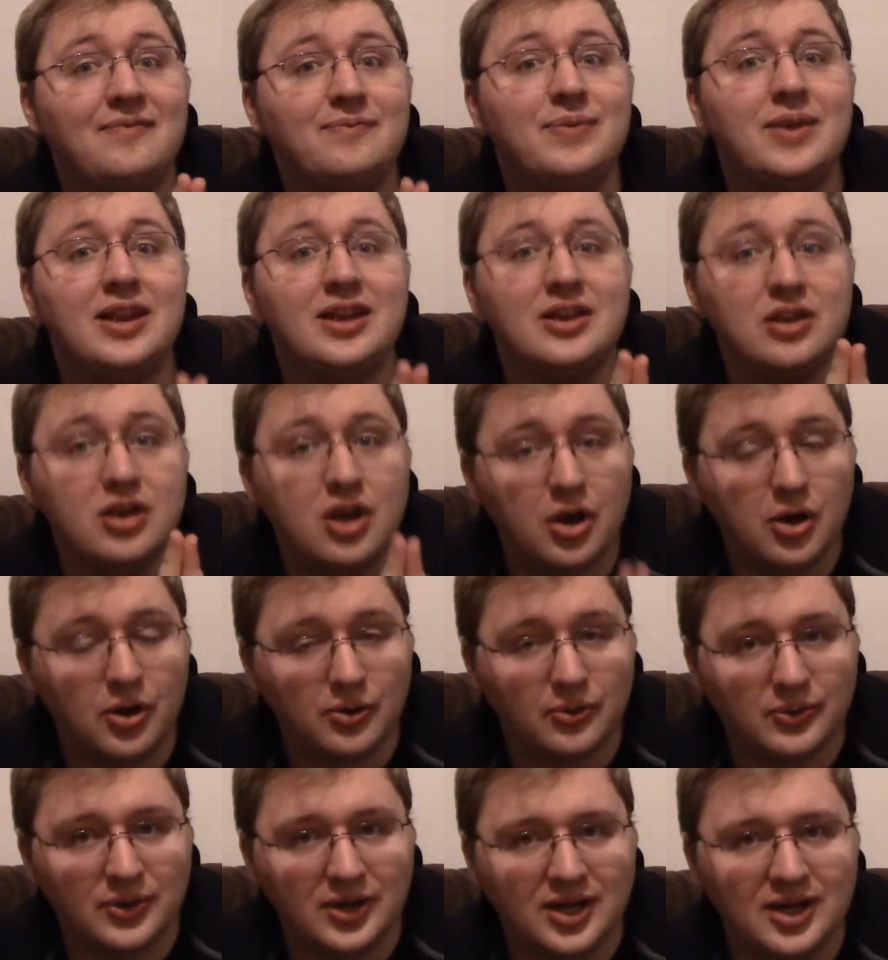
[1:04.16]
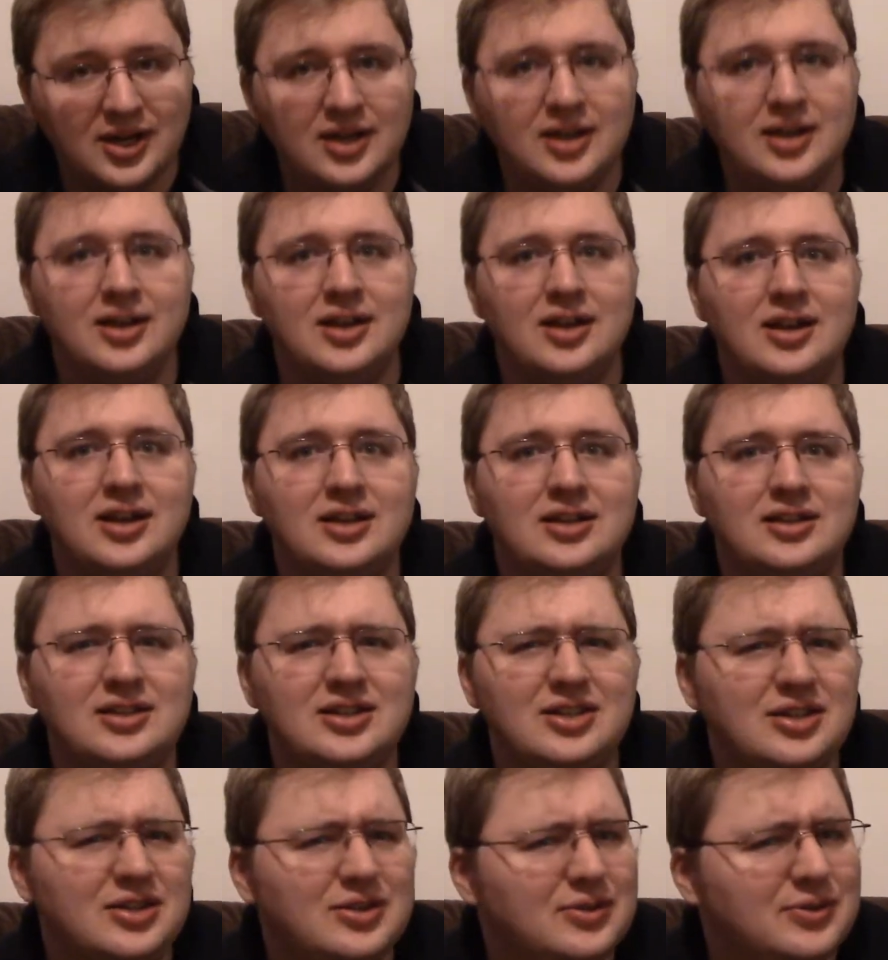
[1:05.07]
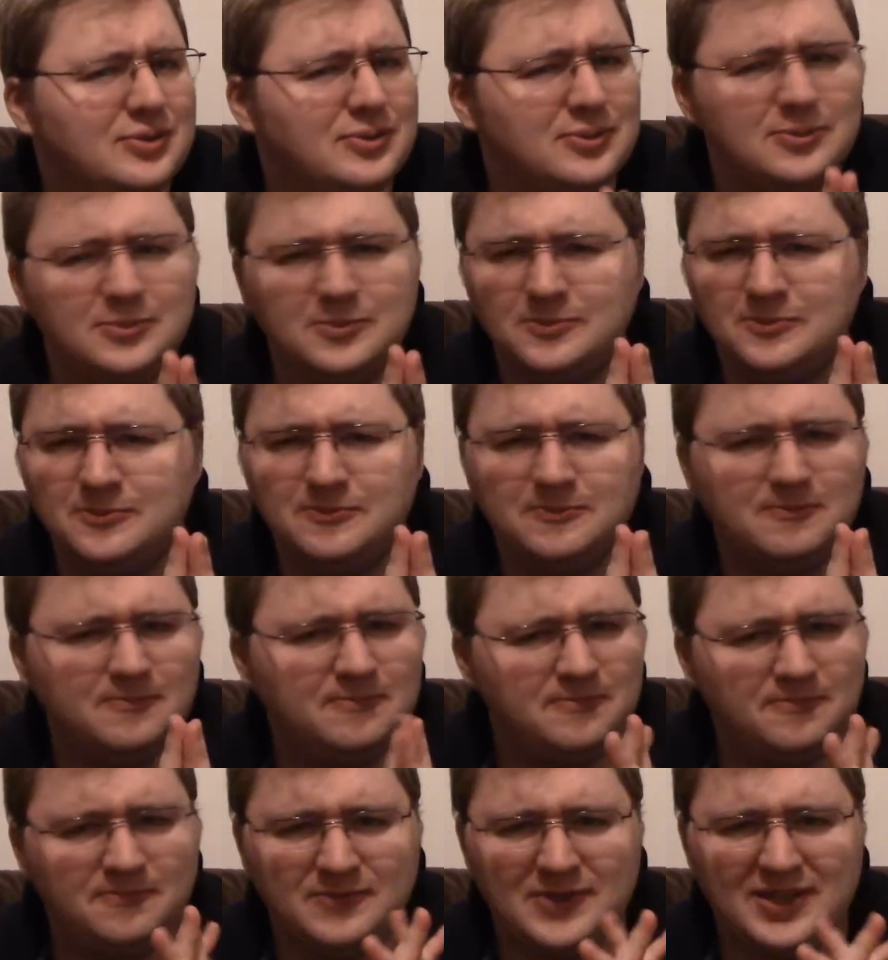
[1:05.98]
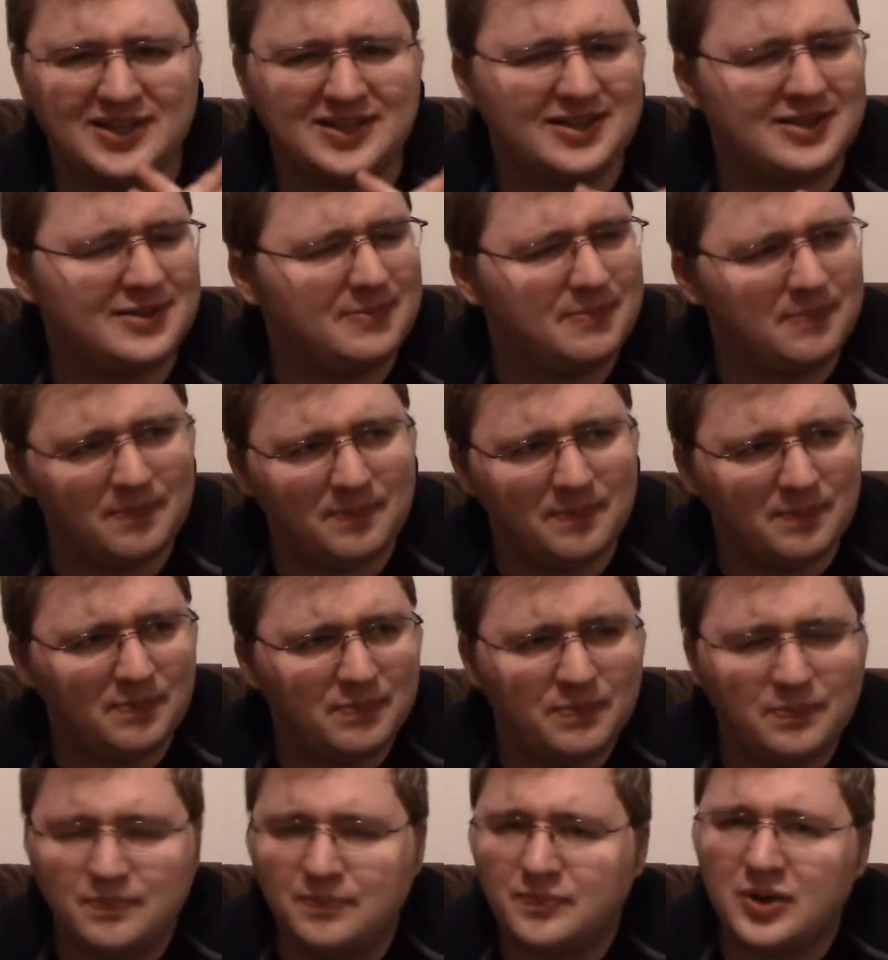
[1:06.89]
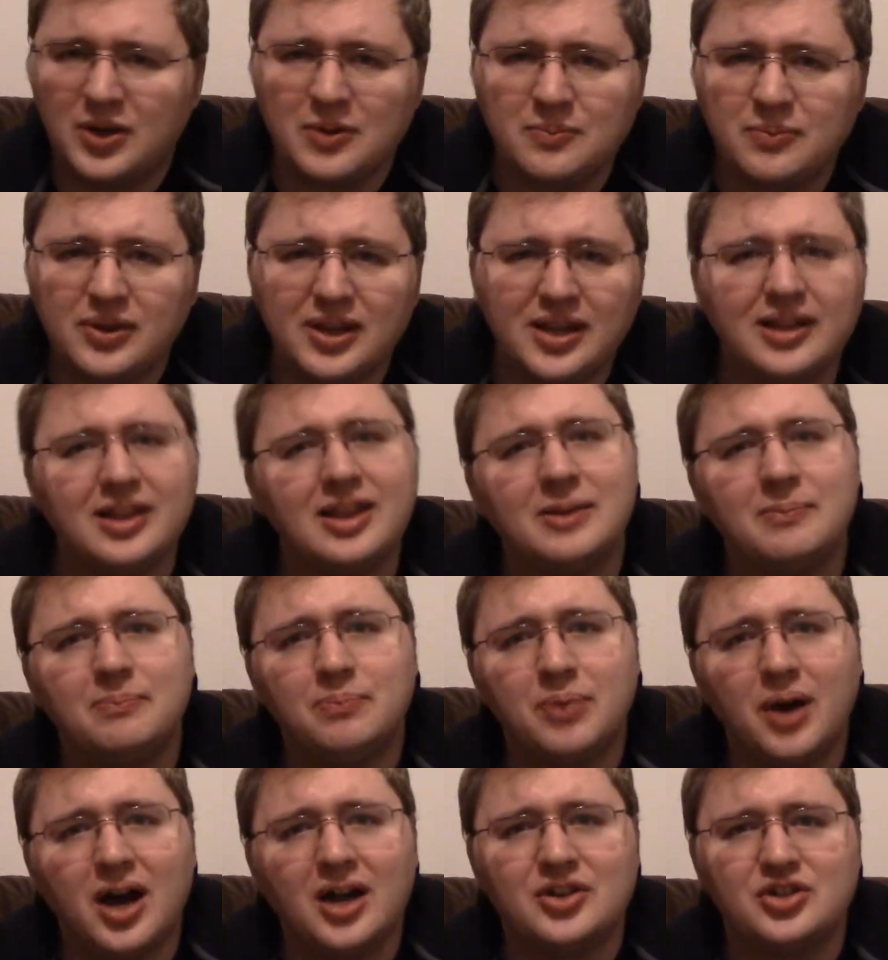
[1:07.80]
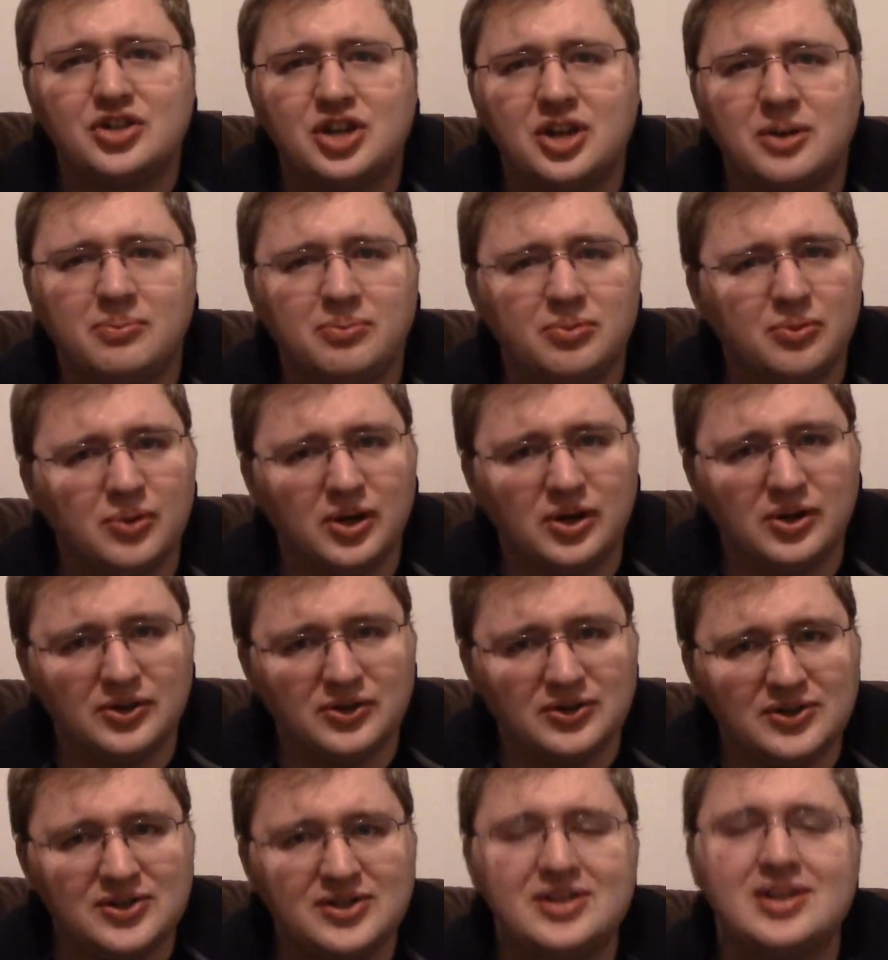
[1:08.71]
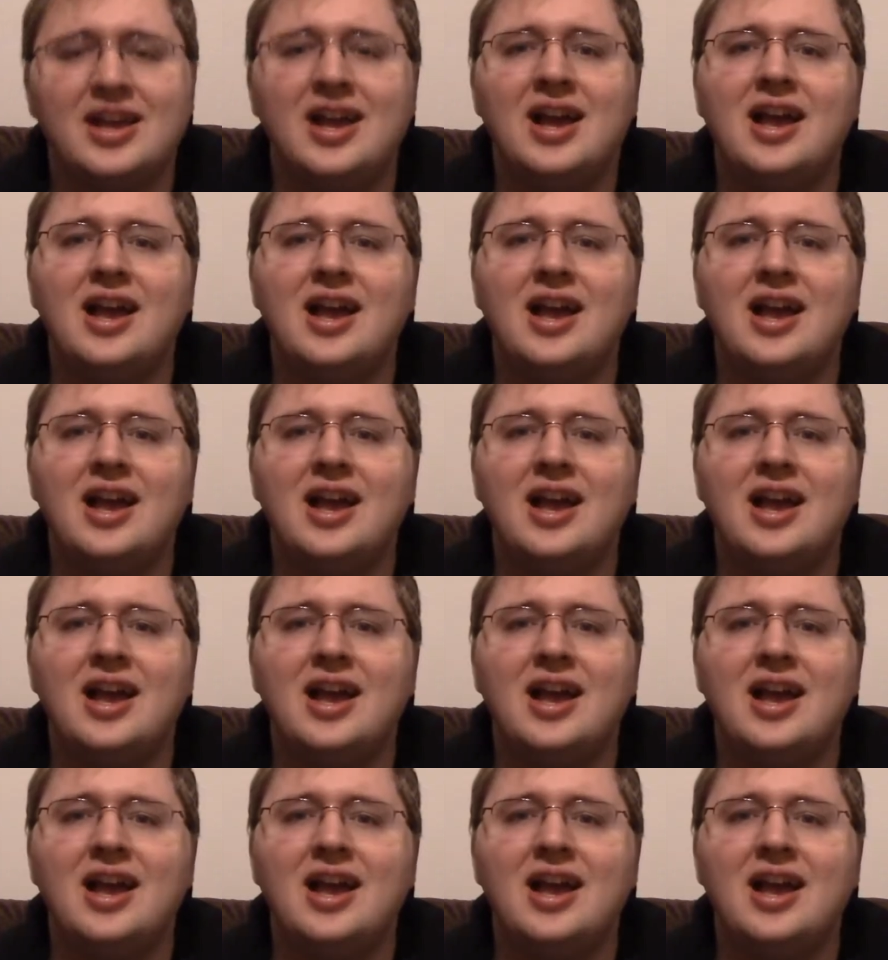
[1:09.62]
been known to just completely botch up words.